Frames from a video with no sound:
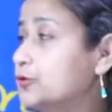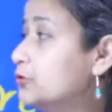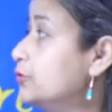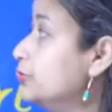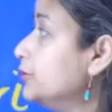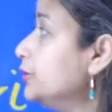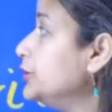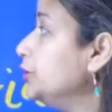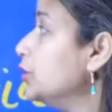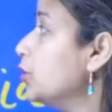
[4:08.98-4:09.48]

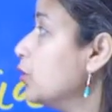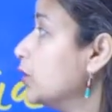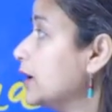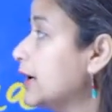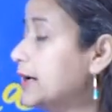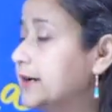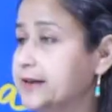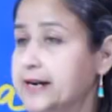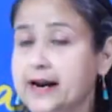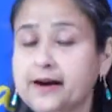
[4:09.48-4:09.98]
to your
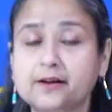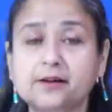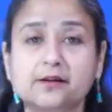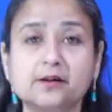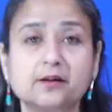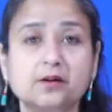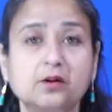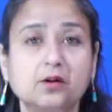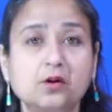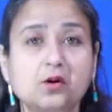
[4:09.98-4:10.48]

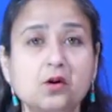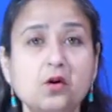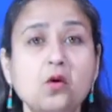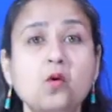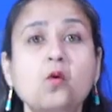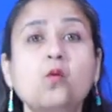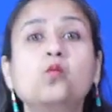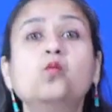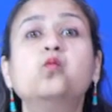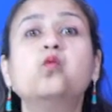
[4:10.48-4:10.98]
content,
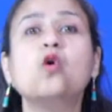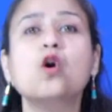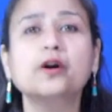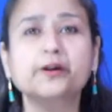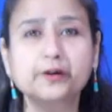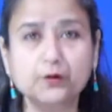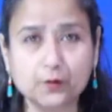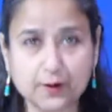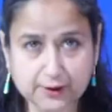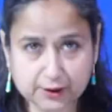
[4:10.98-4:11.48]

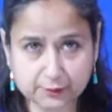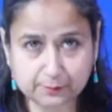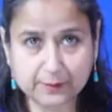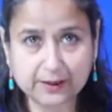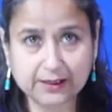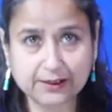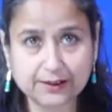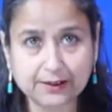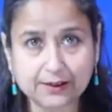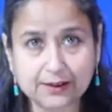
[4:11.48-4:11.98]
what you are
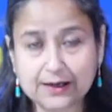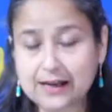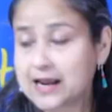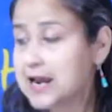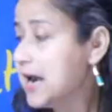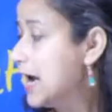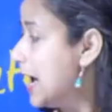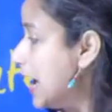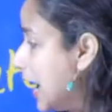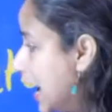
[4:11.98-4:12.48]
speaking,
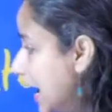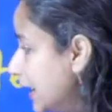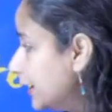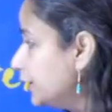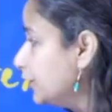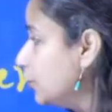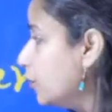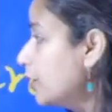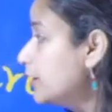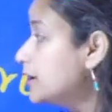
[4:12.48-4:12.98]

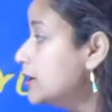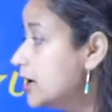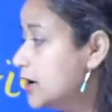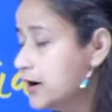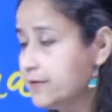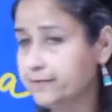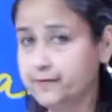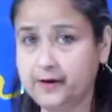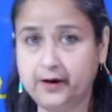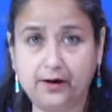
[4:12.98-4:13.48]
and your
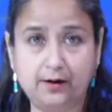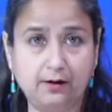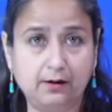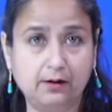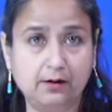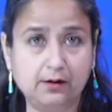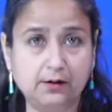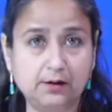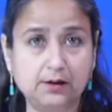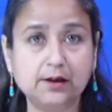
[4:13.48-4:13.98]
delivery.
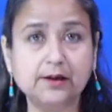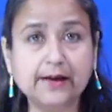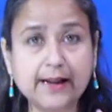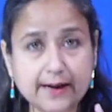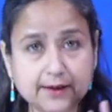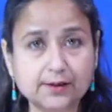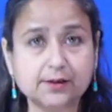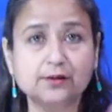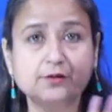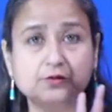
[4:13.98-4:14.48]
The
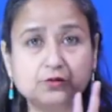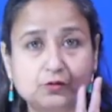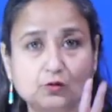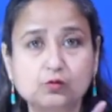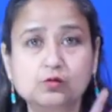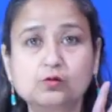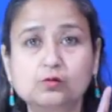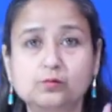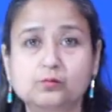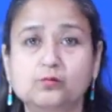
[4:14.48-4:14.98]
next
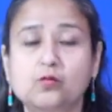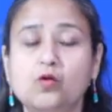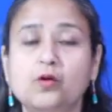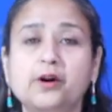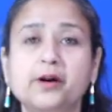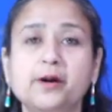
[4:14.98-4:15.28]
2 more